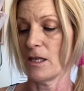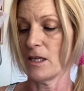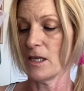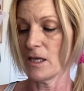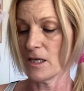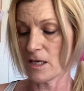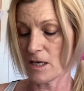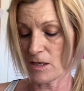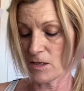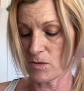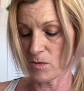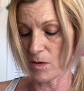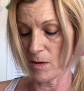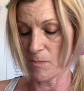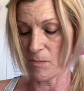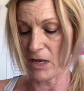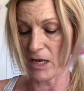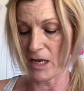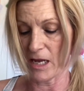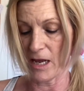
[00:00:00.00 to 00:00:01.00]
think that's one I
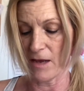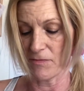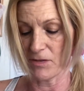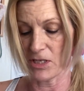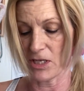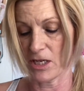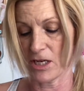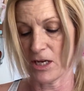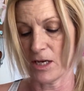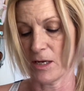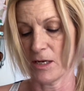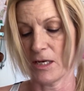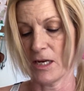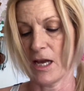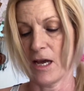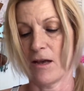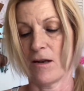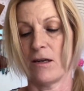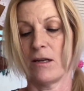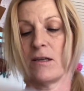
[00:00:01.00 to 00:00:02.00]
might have to cut
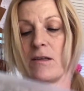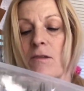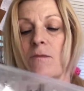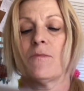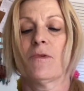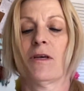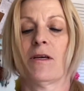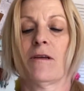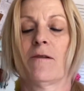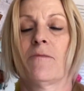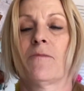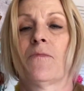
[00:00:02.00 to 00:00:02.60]
down a little bit.